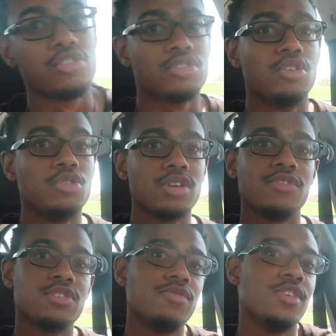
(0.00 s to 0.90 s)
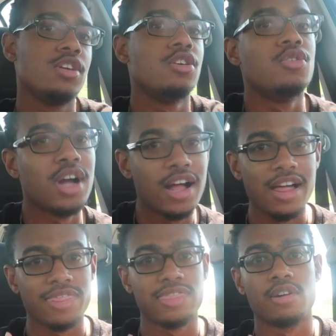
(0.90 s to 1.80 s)
So give this video
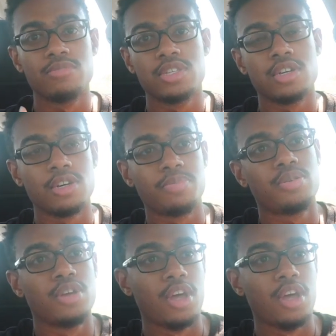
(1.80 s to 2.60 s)
thumbs up.